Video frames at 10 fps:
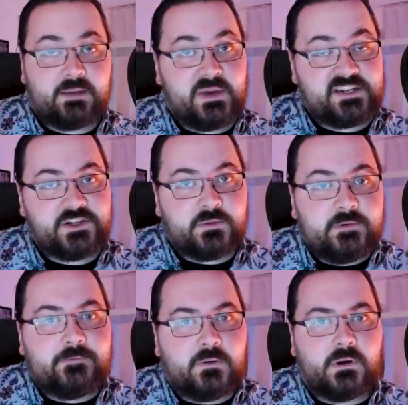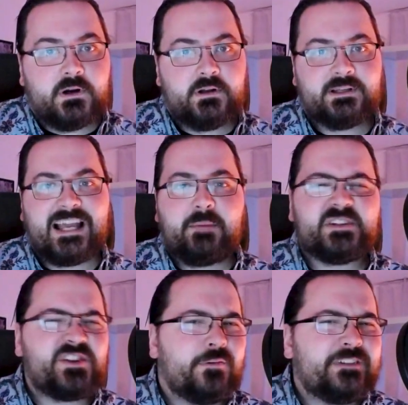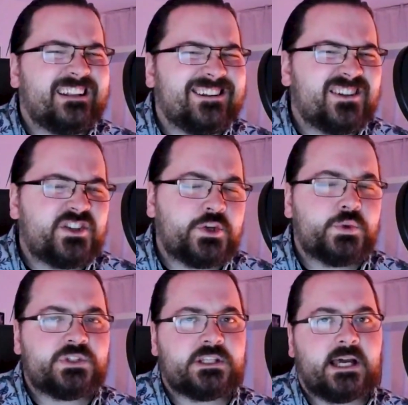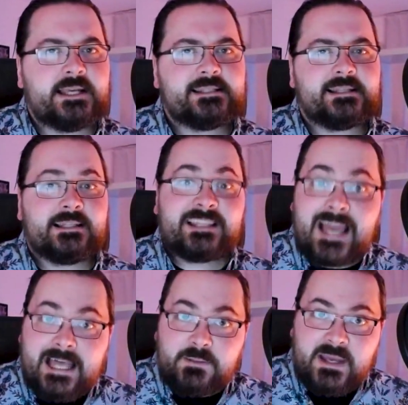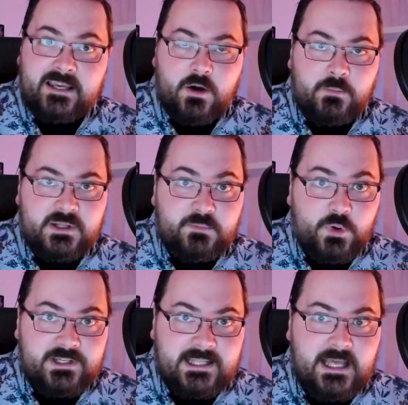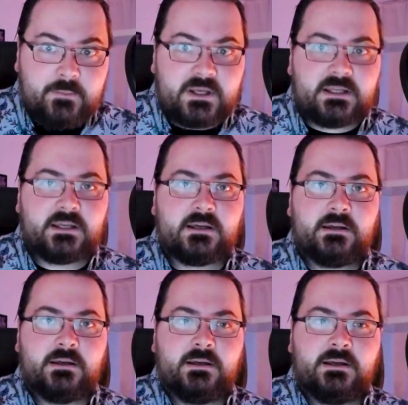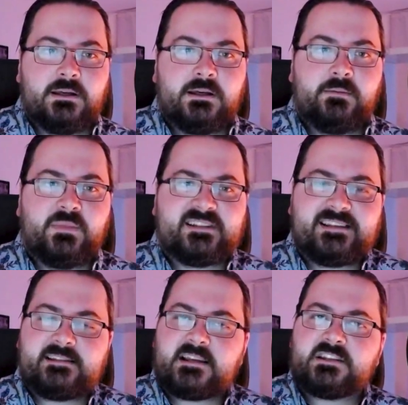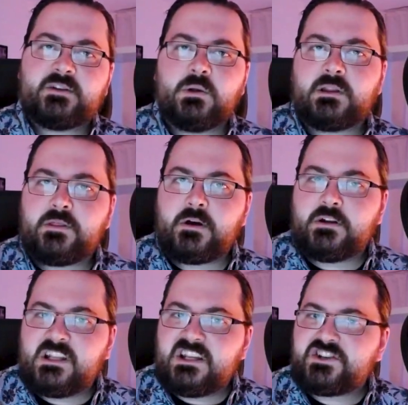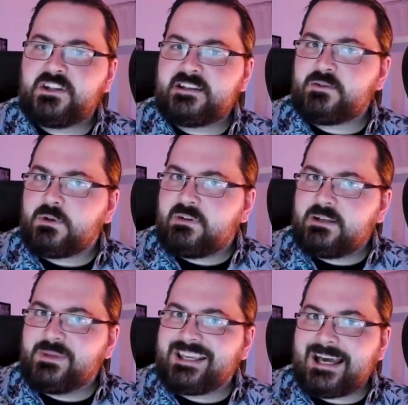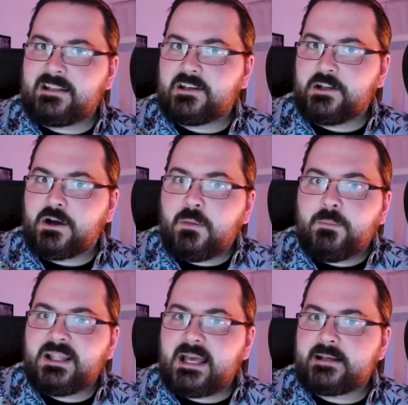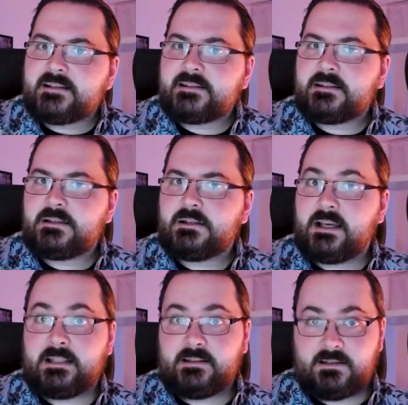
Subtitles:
mentioned before, gambits are often underutilized and can make combat more dynamic. But since Exalted Third Edition is already mechanically complex and